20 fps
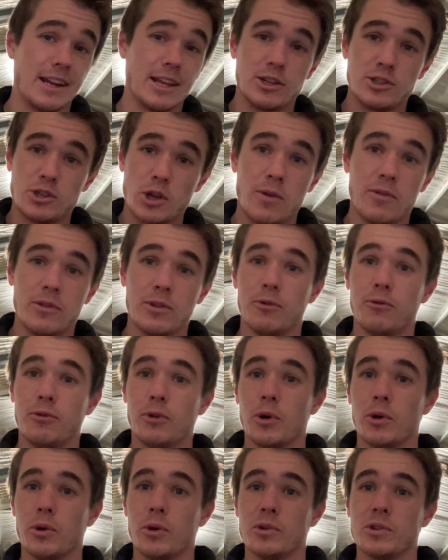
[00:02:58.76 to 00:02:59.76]
us over the
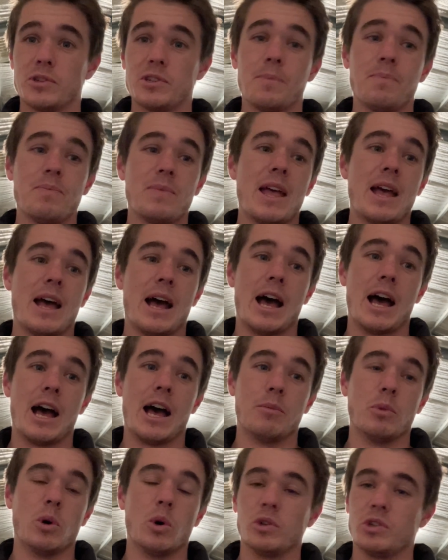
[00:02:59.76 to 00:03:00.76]
falls,
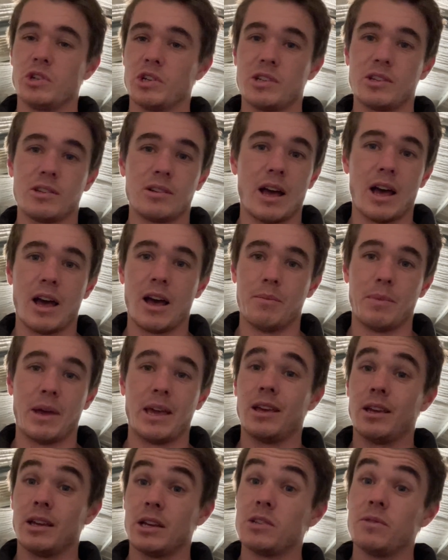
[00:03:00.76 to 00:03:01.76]
or just
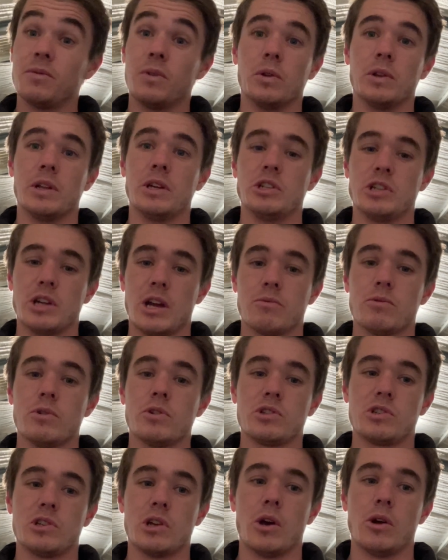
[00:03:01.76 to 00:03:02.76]
making us fall in general.
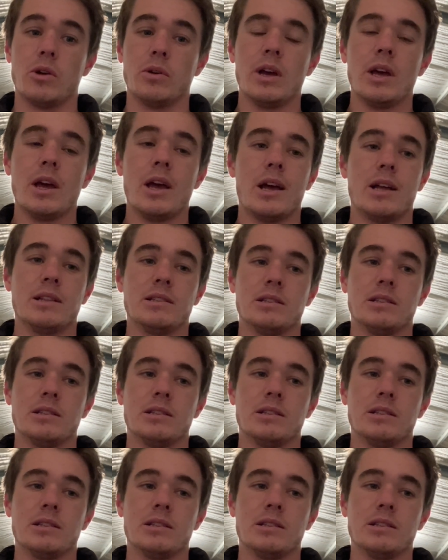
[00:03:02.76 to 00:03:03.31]
So it's